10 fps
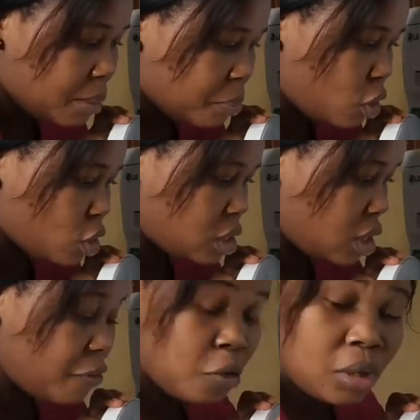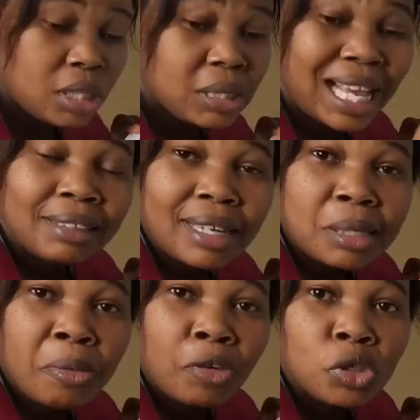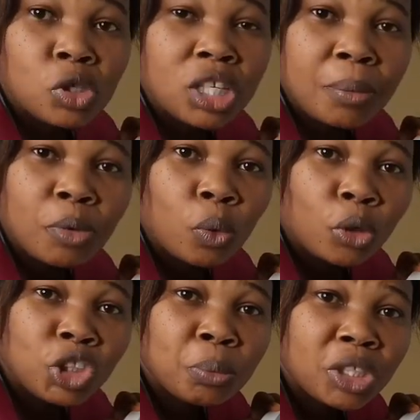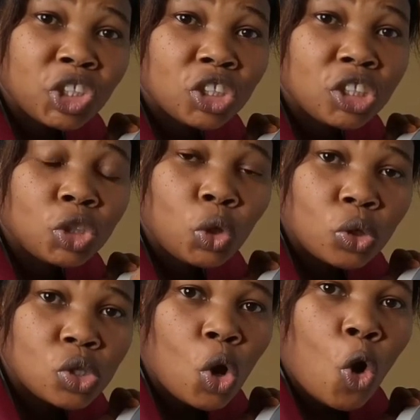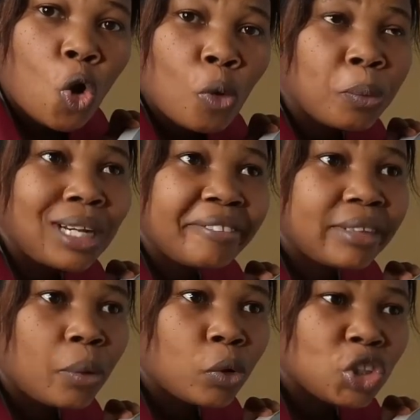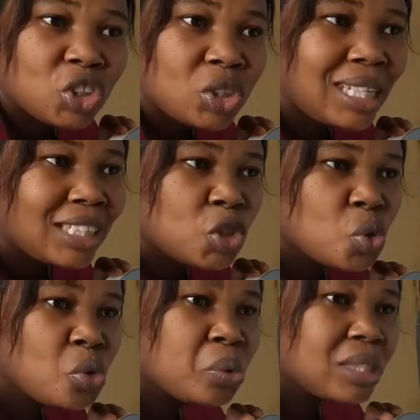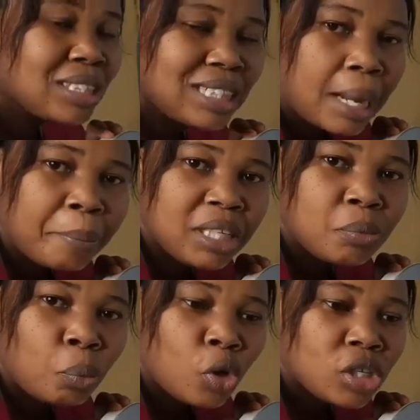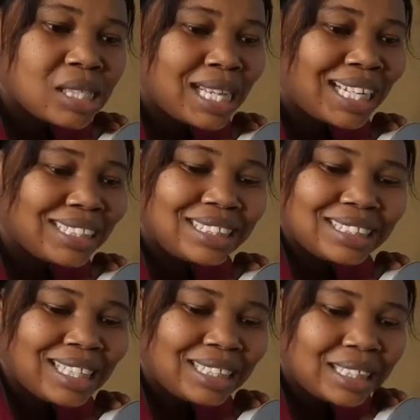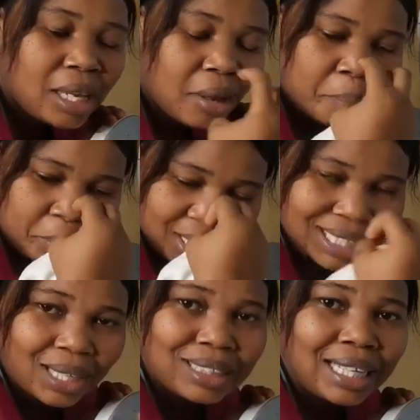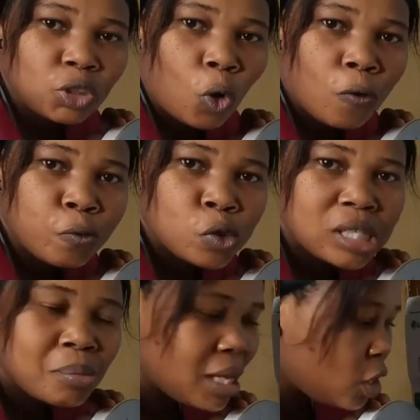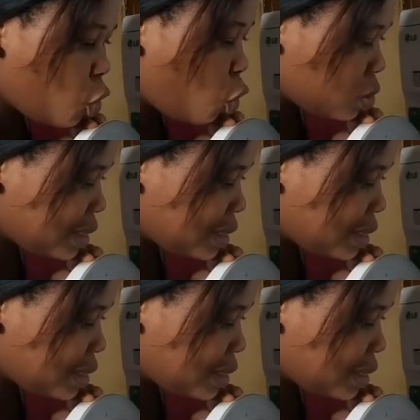Because it's advisable for you to keep your washing machine, the doors, open after washing, so that it won't retract in moist and it starts bringing out that awful smell, or